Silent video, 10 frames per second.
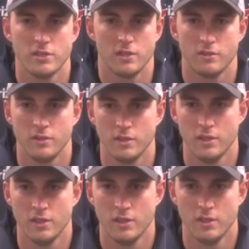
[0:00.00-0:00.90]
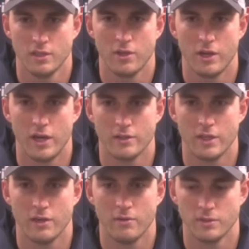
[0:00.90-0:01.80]
So going out
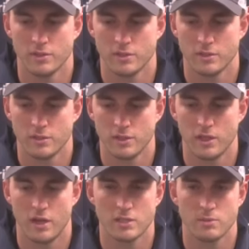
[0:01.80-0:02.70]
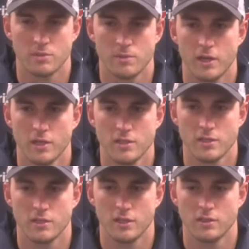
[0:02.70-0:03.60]
there was an awesome experience.
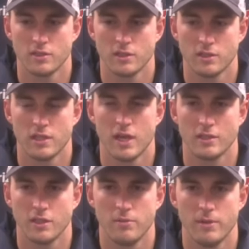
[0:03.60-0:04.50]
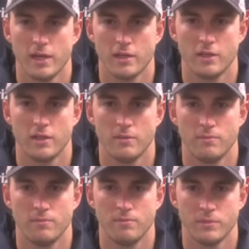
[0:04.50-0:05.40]
And it's exciting to go back
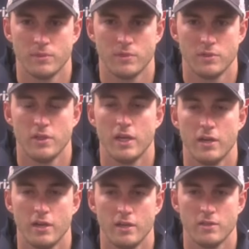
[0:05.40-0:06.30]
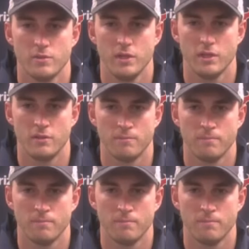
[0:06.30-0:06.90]
to the area this weekend.